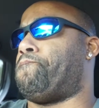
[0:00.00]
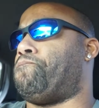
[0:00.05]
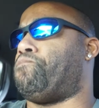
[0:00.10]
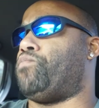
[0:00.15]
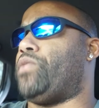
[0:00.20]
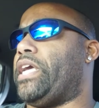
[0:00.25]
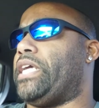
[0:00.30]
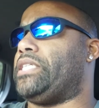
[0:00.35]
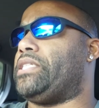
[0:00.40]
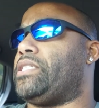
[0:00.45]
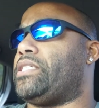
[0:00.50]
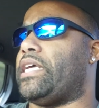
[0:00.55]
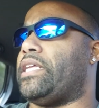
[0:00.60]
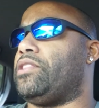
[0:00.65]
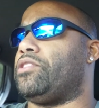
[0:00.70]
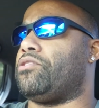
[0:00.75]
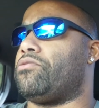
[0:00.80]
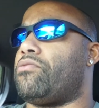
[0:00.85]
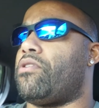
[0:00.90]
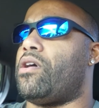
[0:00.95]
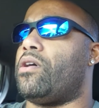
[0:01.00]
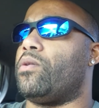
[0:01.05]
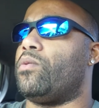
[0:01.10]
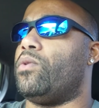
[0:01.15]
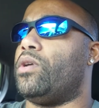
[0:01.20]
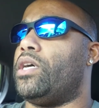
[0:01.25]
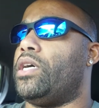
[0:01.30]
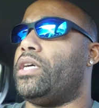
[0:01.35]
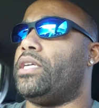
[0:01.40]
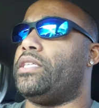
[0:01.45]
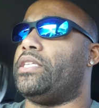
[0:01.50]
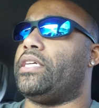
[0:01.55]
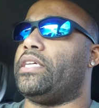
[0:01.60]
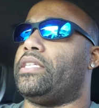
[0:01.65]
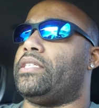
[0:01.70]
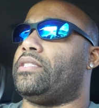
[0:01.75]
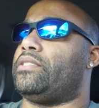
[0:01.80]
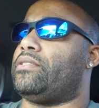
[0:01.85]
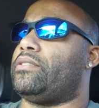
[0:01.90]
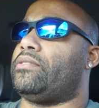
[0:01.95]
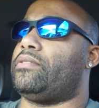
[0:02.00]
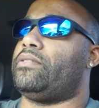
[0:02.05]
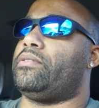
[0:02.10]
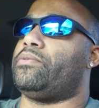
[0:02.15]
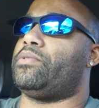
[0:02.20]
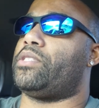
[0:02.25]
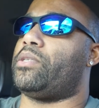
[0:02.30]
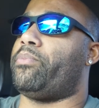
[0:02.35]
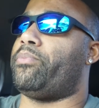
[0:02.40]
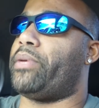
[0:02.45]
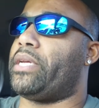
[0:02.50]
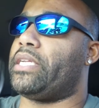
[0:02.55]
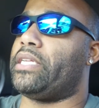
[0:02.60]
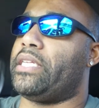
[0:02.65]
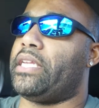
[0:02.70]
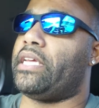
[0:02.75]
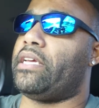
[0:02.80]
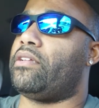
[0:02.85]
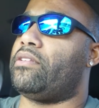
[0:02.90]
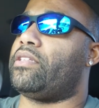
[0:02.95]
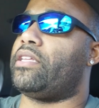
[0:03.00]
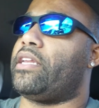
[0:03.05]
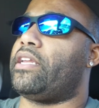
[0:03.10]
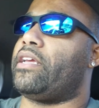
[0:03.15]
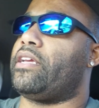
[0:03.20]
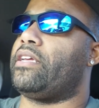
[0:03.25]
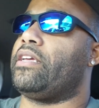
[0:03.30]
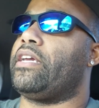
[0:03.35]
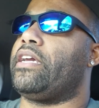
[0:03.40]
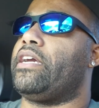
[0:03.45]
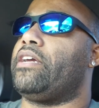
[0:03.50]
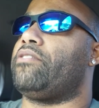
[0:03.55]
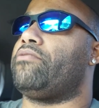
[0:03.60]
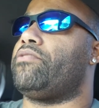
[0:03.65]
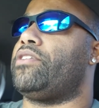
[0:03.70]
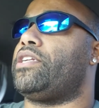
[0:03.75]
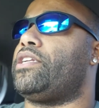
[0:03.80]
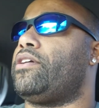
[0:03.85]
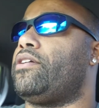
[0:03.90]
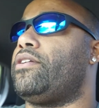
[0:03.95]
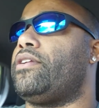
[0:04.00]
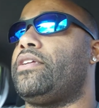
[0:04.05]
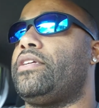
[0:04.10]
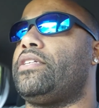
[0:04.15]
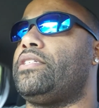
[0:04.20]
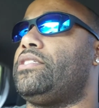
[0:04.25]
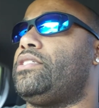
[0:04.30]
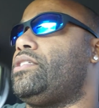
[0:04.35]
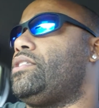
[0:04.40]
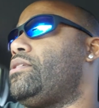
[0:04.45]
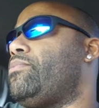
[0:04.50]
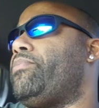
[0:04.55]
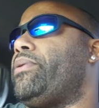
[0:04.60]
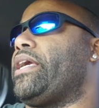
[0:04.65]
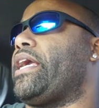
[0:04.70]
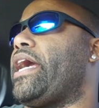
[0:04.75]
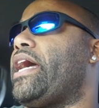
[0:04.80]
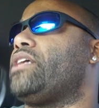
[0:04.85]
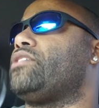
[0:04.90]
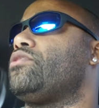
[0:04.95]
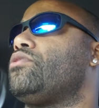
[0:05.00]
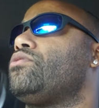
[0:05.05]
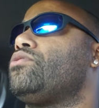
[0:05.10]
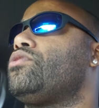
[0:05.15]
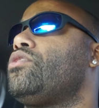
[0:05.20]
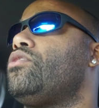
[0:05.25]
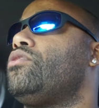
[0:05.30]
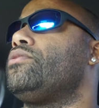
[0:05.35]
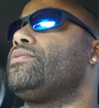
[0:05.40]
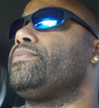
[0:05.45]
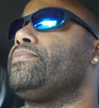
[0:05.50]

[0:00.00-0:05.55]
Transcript: They sent the wrong one, and it was a big deal. They couldn't return it. It's just a big hassle. So